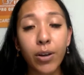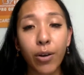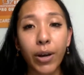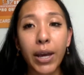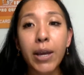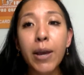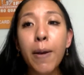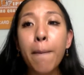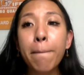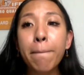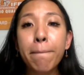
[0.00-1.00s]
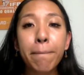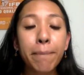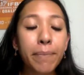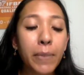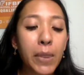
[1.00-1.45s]
Okay?
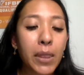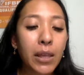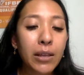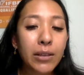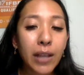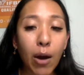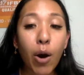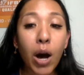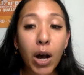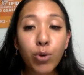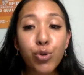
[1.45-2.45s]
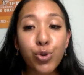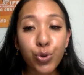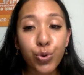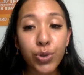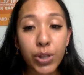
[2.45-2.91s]
Now, how
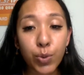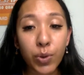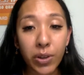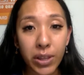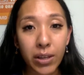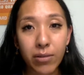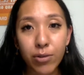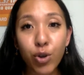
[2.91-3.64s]
do you deal with it?